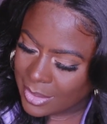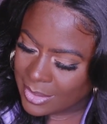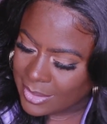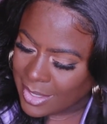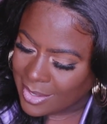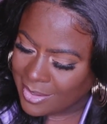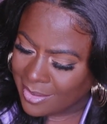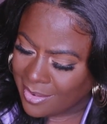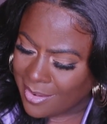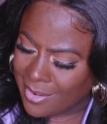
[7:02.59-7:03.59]
Look at that
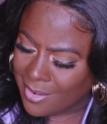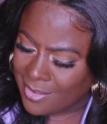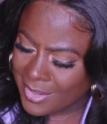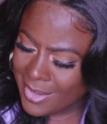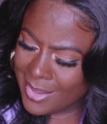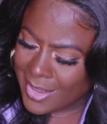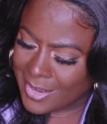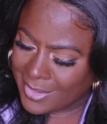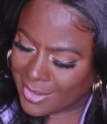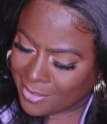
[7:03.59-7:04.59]
girl,
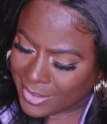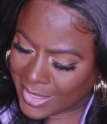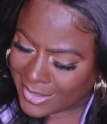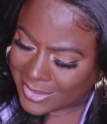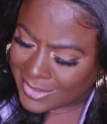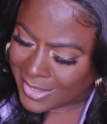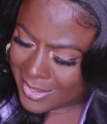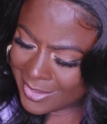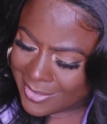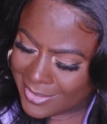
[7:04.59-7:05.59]
and no
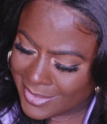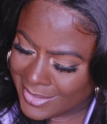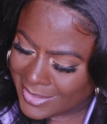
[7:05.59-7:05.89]
luster.